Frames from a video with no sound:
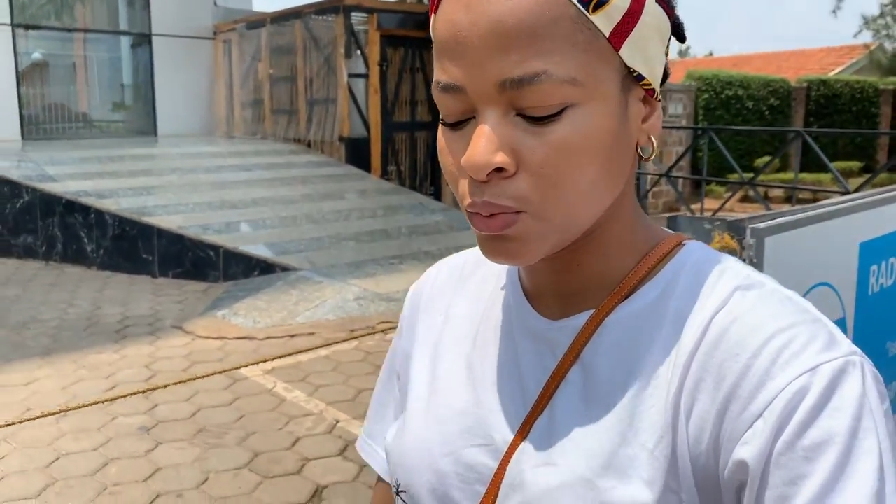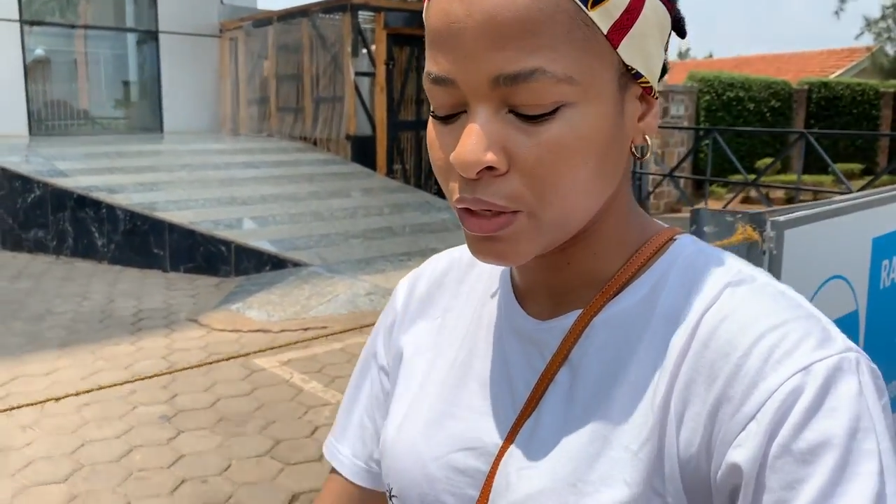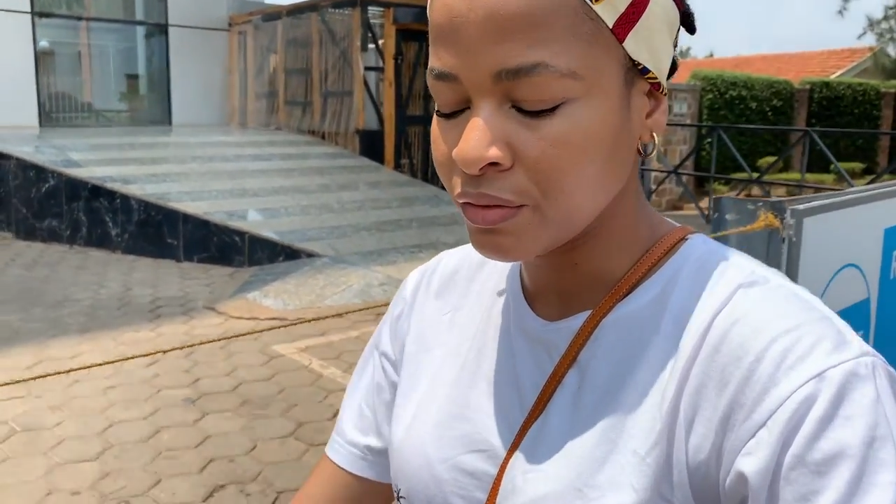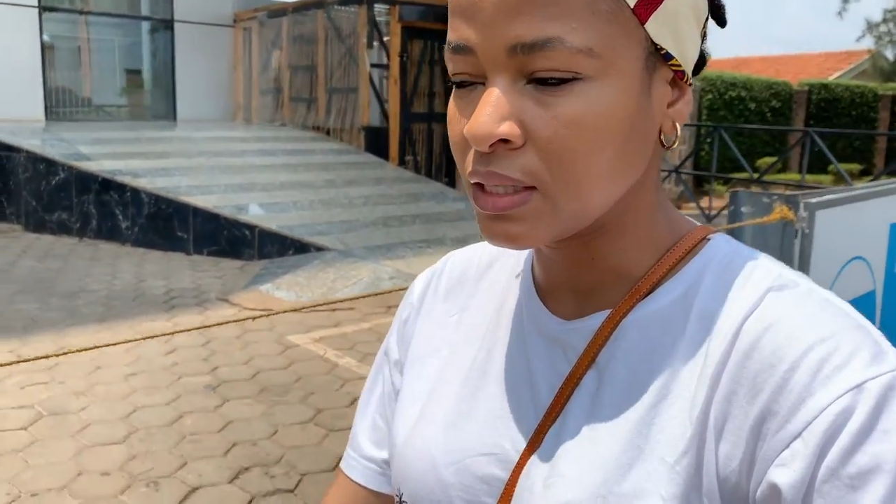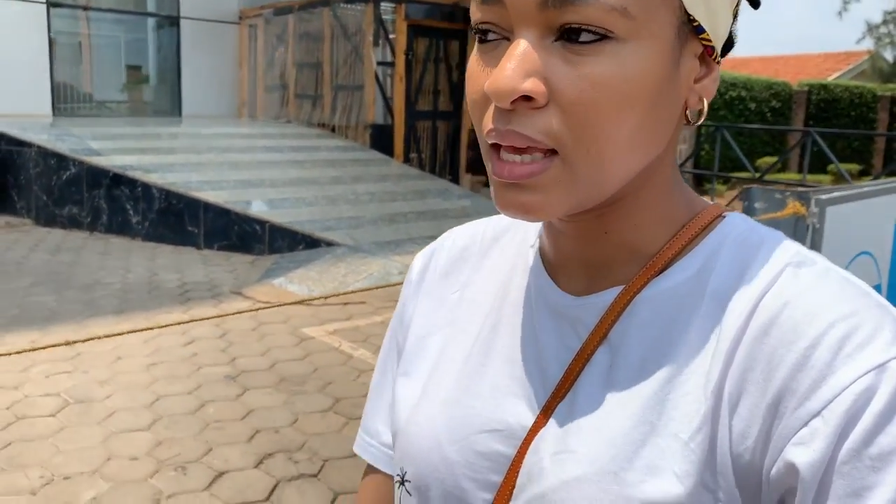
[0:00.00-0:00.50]
would
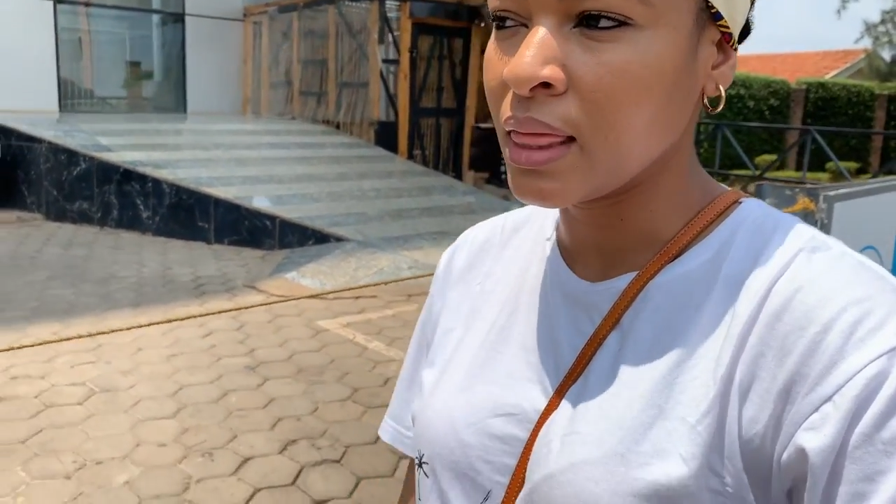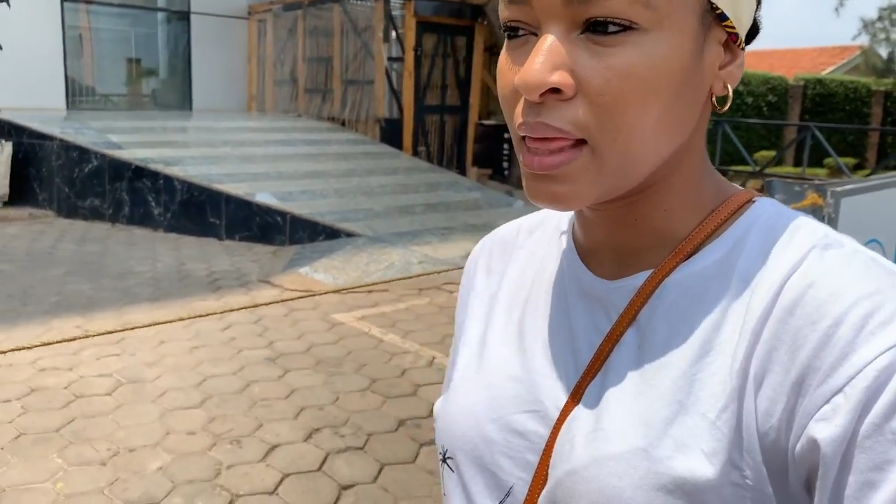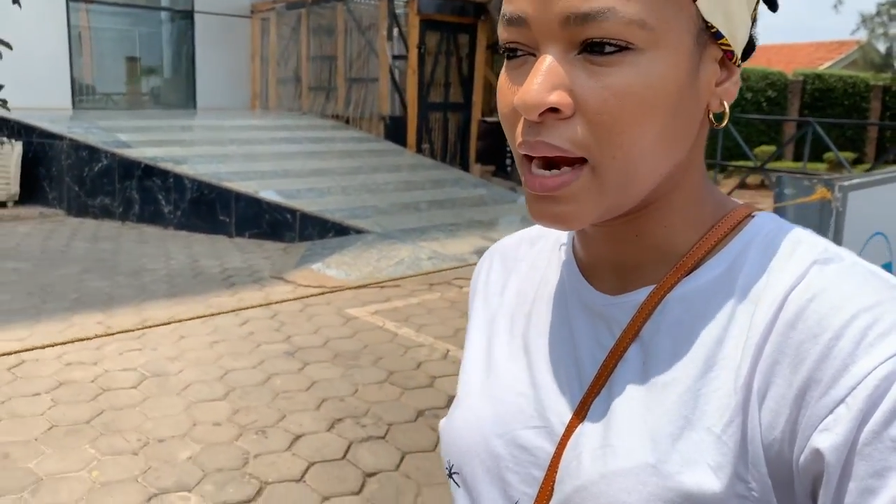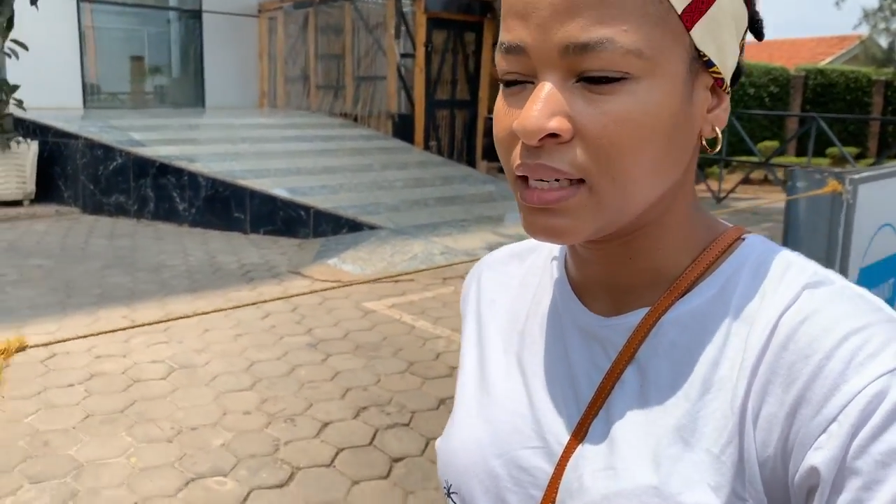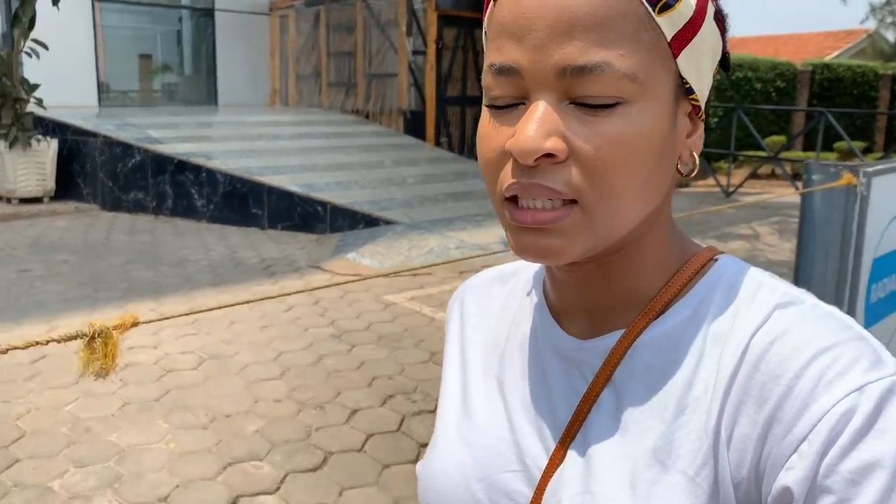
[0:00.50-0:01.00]
have seen
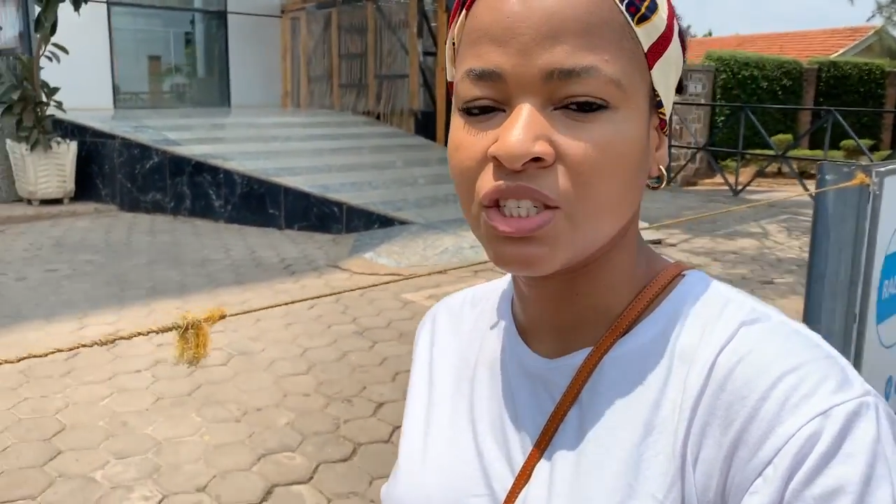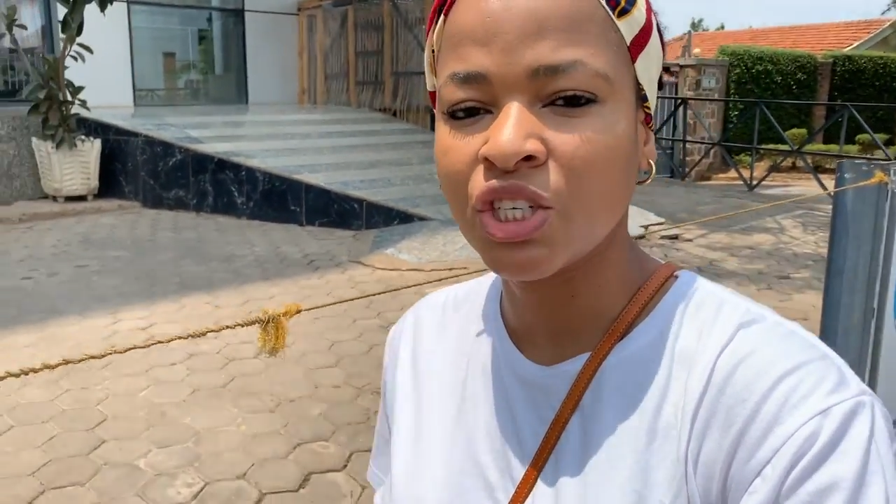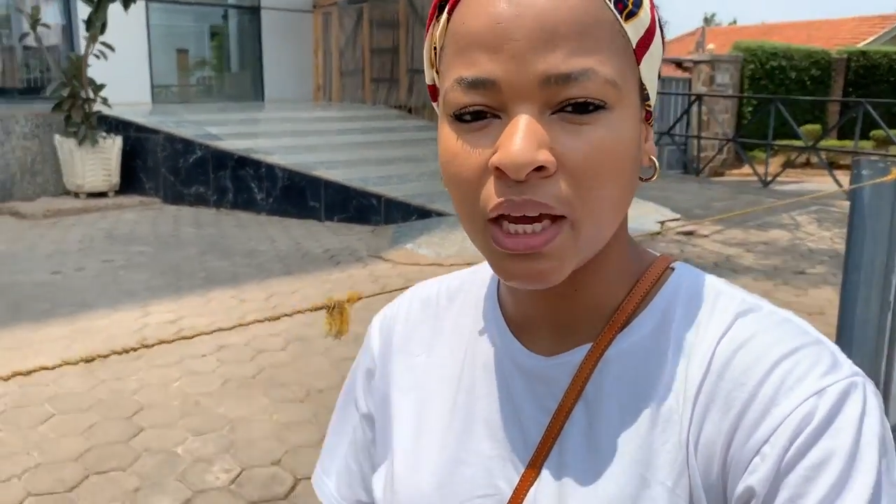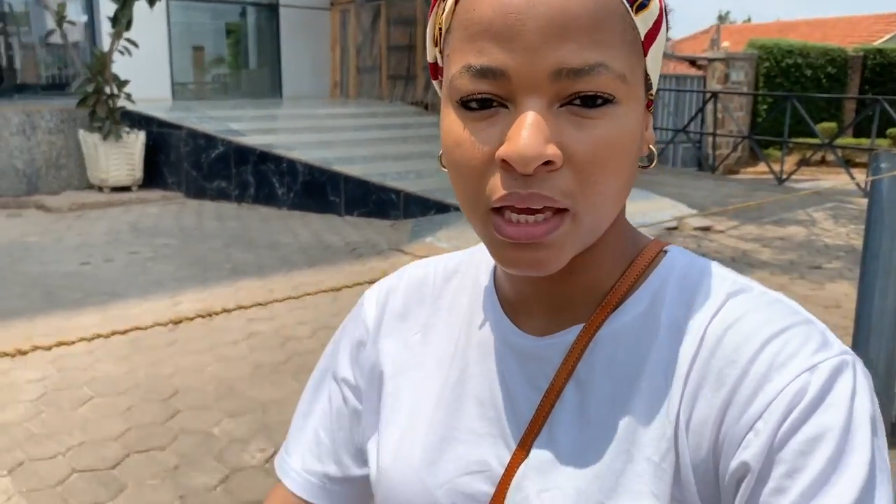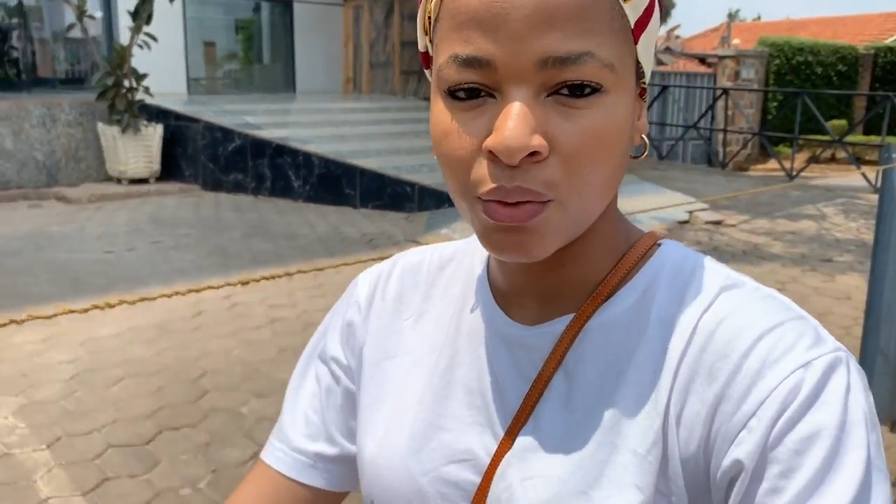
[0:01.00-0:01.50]
that I didn't
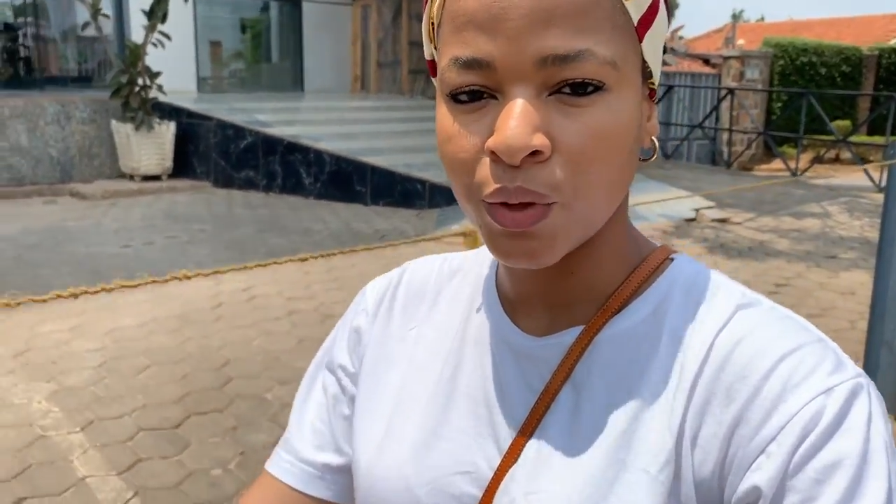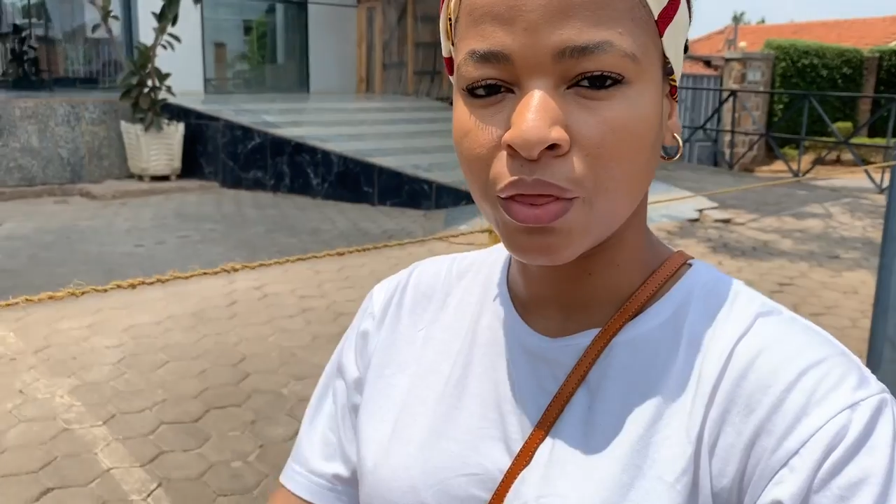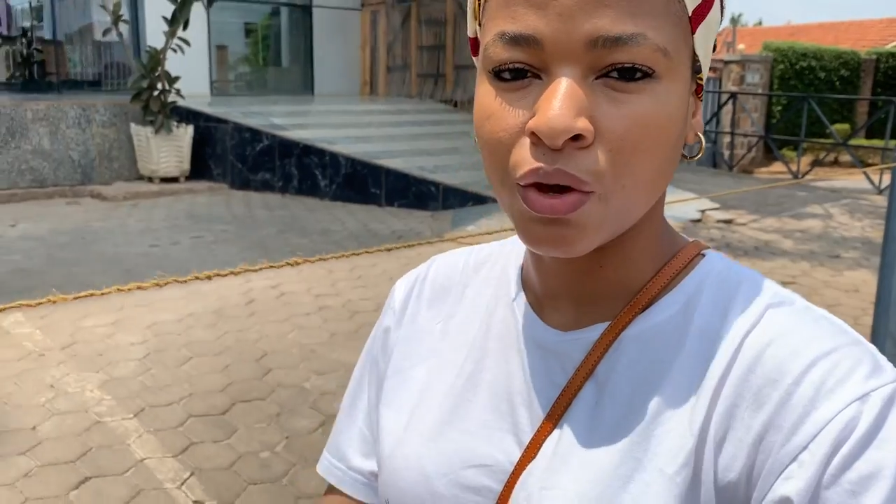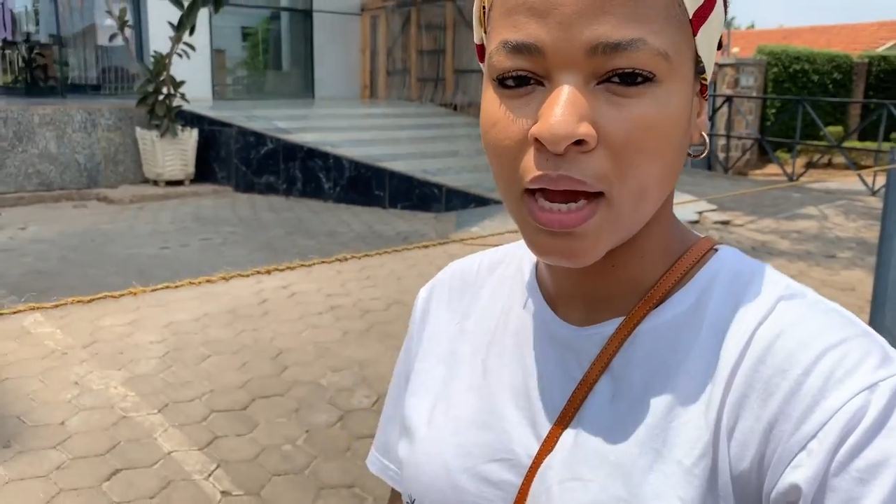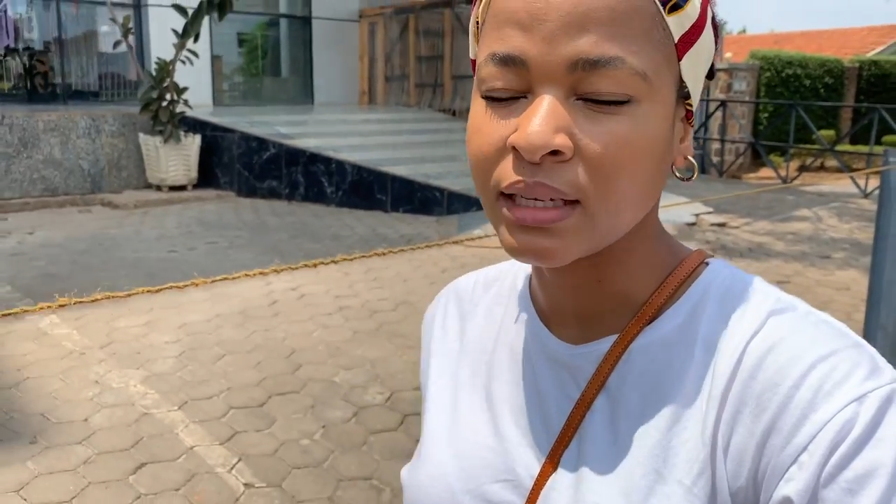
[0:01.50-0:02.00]
check in
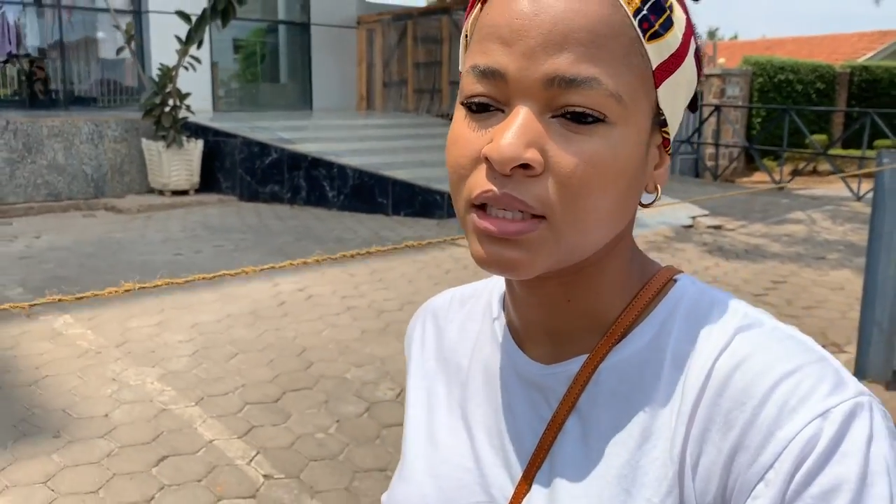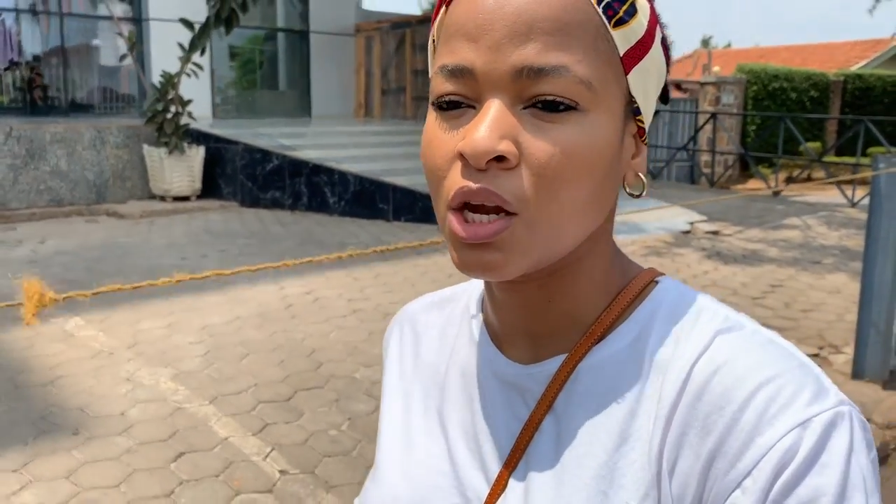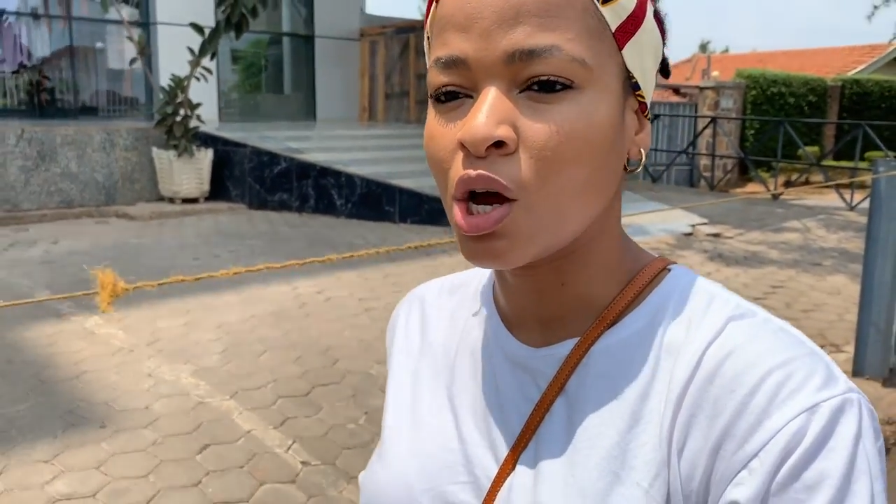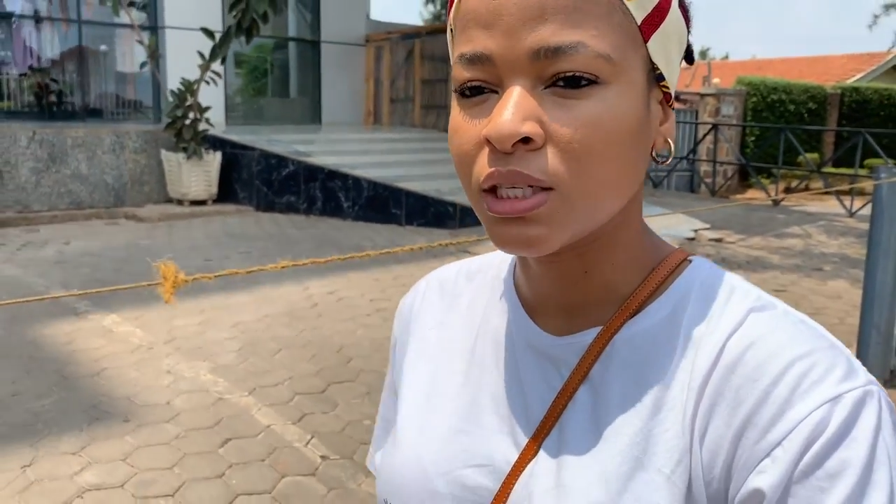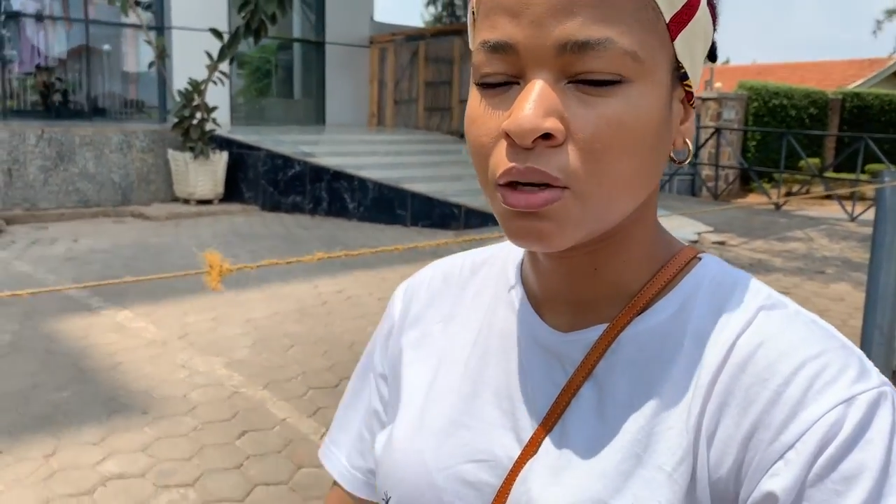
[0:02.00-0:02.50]
with you guys a lot.